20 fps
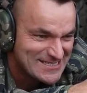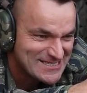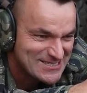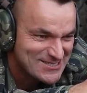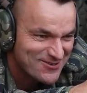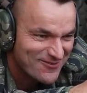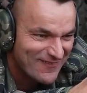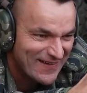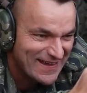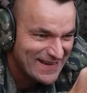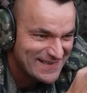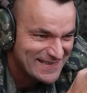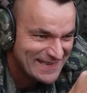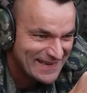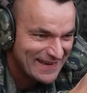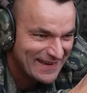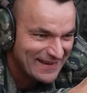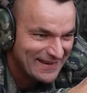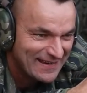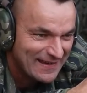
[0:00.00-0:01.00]

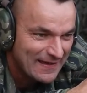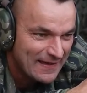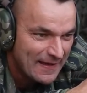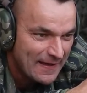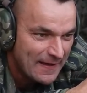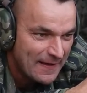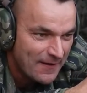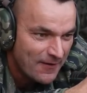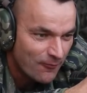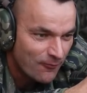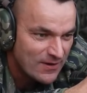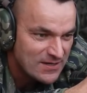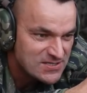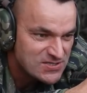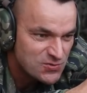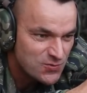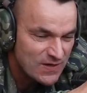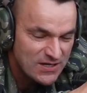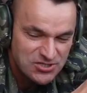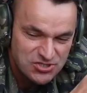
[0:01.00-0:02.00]
switching we're
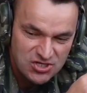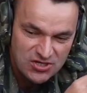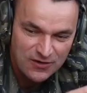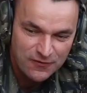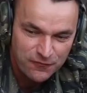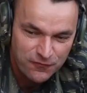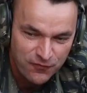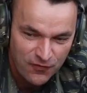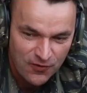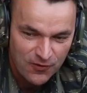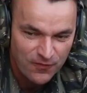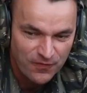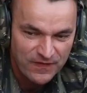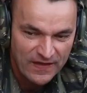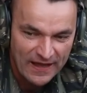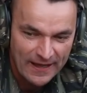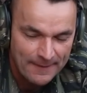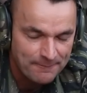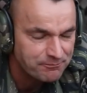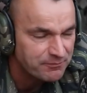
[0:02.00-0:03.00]
switching for
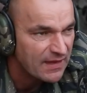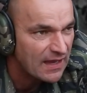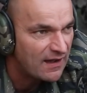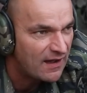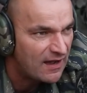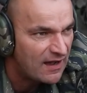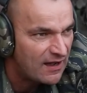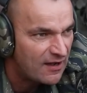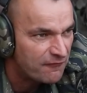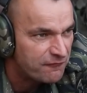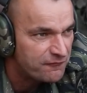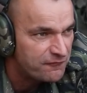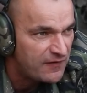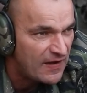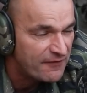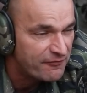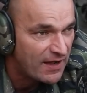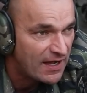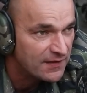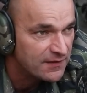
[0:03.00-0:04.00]
the uh,
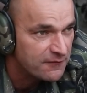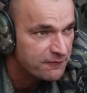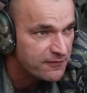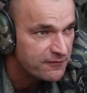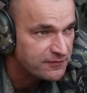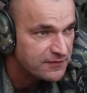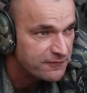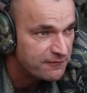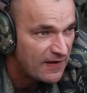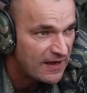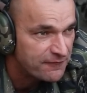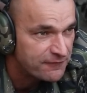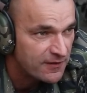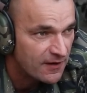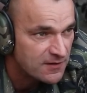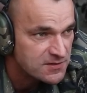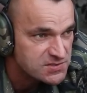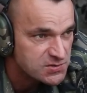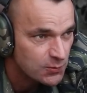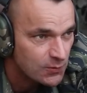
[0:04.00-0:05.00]
555
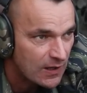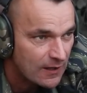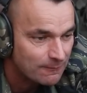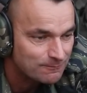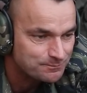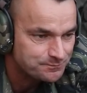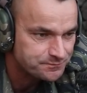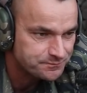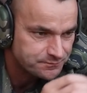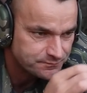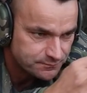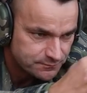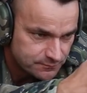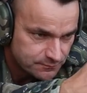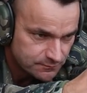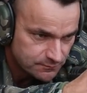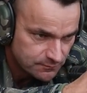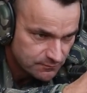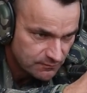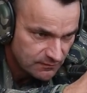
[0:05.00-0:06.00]
yards law.
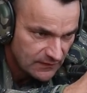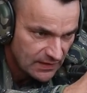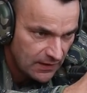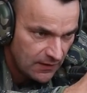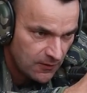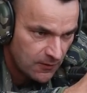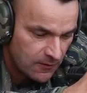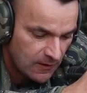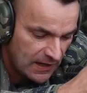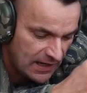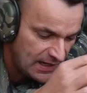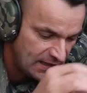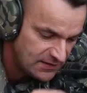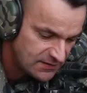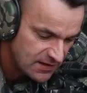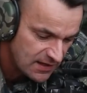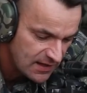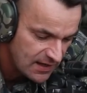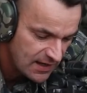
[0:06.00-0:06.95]
Okay. All right.